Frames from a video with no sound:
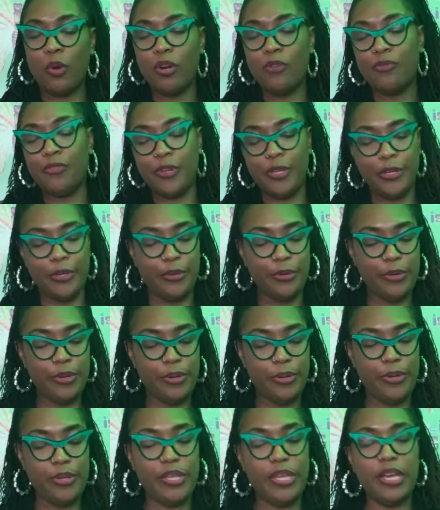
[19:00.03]
work for you.
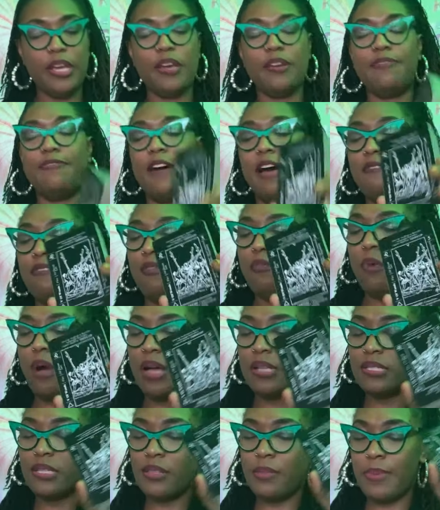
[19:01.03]
Yeah, Five of
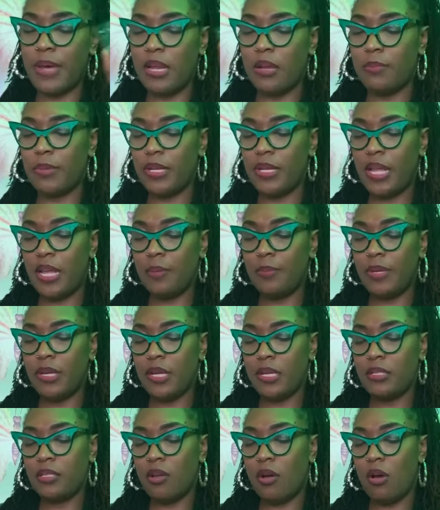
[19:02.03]
Wands at the bottom of the deck,
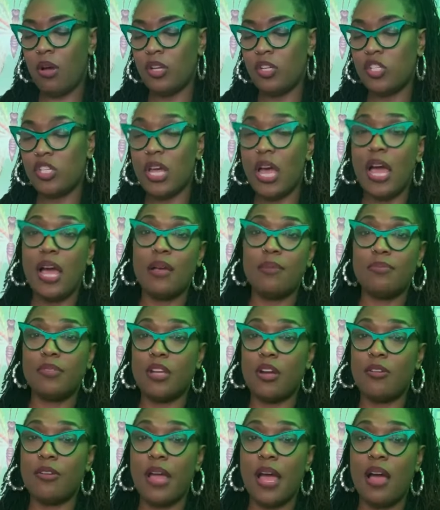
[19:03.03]
because all
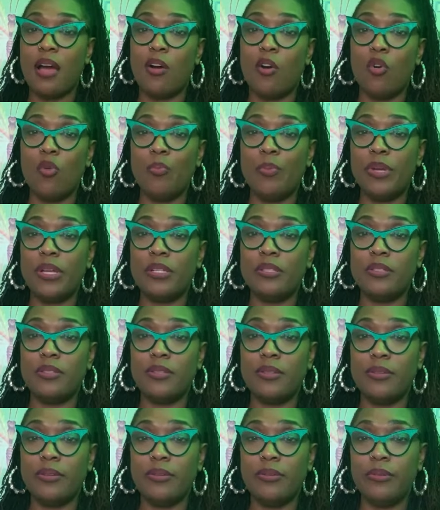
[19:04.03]
jobs are not open
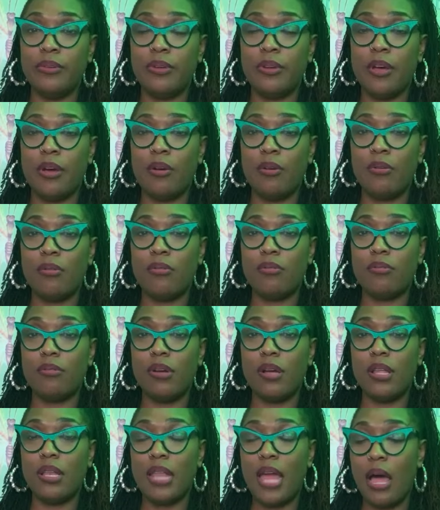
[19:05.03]
to, you
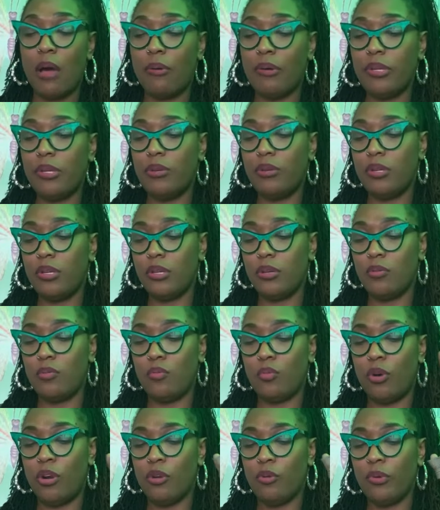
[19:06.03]
know, allowing you to
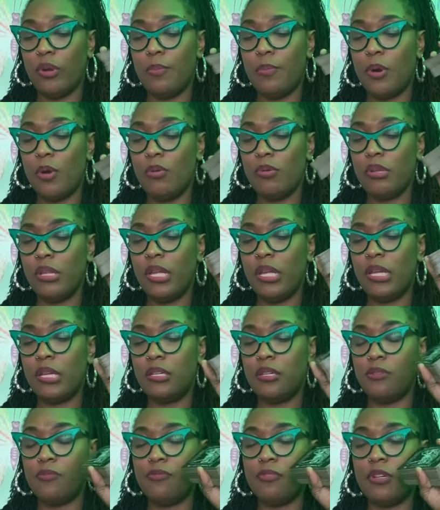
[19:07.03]
work remotely
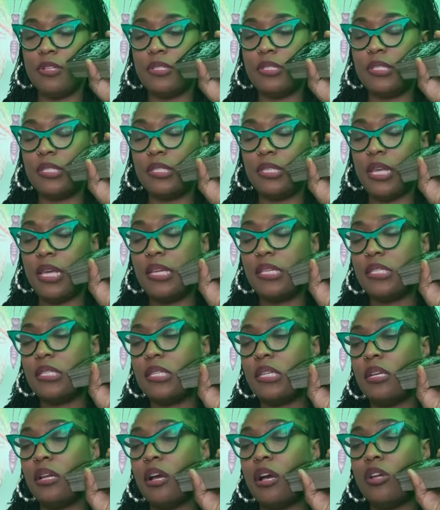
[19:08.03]
in different
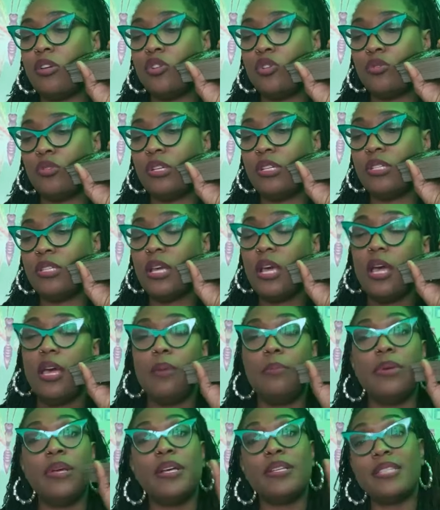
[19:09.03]
states and countries
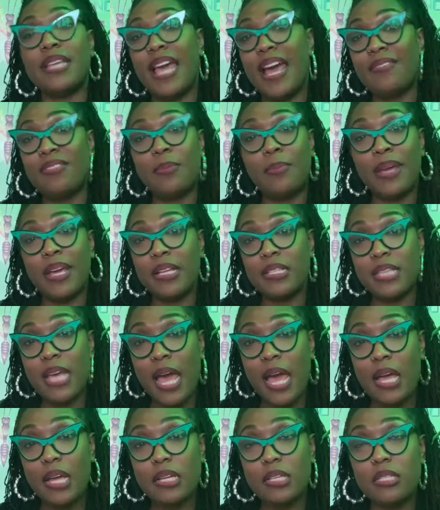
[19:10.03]
because they have to pay a
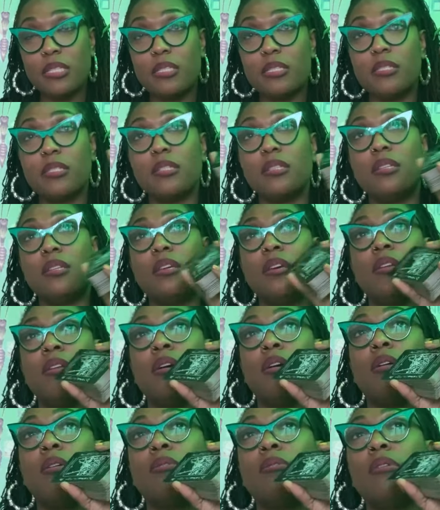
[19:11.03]
tax, you
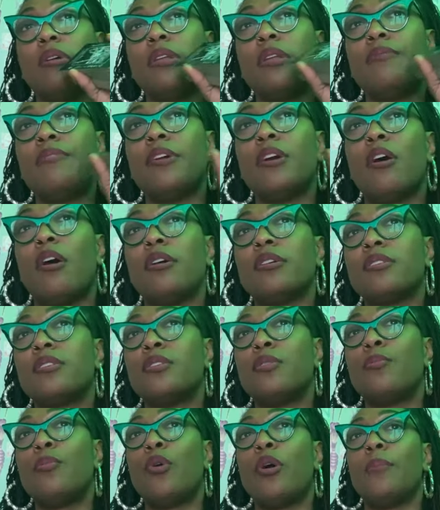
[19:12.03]
know. And if it costs
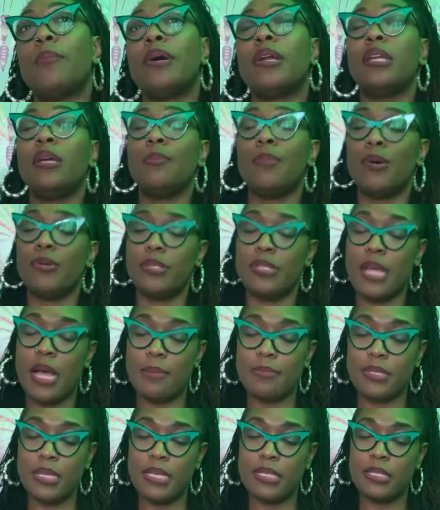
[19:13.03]
them more money, most
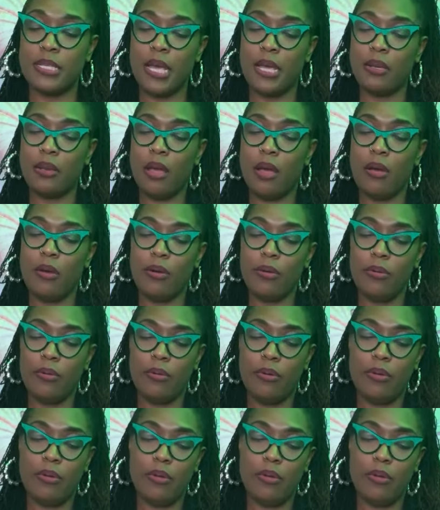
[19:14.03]
times they say no.